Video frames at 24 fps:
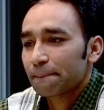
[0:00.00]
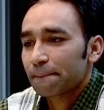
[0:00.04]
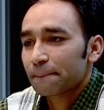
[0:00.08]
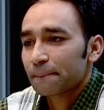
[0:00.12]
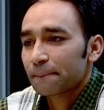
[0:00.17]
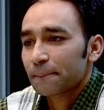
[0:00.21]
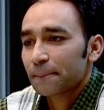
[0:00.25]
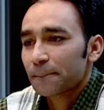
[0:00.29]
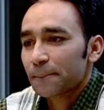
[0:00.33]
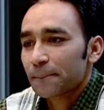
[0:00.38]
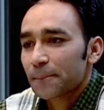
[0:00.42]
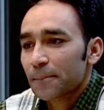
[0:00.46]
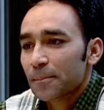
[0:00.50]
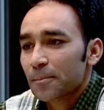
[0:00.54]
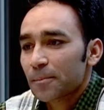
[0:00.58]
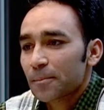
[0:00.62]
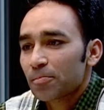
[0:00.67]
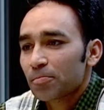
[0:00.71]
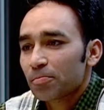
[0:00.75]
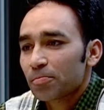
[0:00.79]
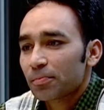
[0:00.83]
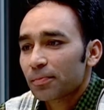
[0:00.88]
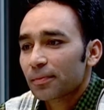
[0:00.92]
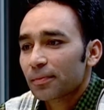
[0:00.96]
Well, thank you
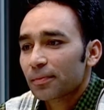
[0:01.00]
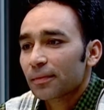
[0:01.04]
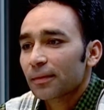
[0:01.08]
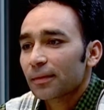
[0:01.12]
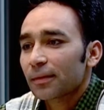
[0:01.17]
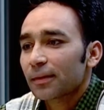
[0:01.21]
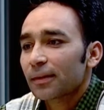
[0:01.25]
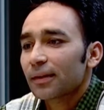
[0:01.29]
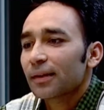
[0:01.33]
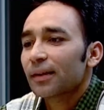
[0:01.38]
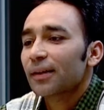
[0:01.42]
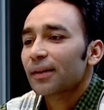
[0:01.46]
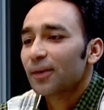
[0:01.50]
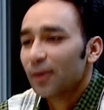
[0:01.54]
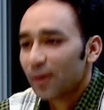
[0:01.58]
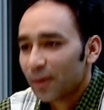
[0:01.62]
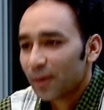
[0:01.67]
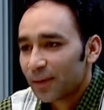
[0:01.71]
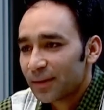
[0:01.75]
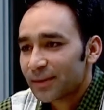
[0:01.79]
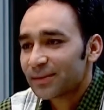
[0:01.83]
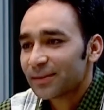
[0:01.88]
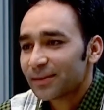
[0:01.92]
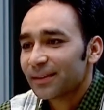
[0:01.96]
very much, Belle.
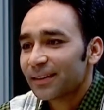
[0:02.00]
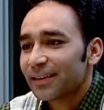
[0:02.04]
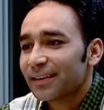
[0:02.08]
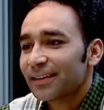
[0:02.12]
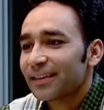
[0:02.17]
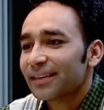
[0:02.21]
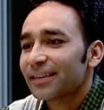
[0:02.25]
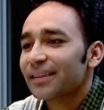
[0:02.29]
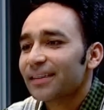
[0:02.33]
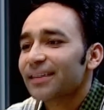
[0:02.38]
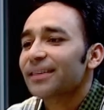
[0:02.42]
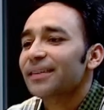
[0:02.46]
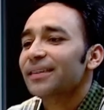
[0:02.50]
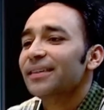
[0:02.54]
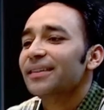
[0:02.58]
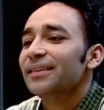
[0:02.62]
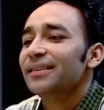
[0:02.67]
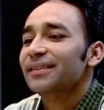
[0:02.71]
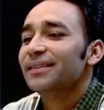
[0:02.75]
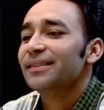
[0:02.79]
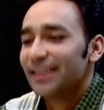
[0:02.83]
That's the end of the speaking test.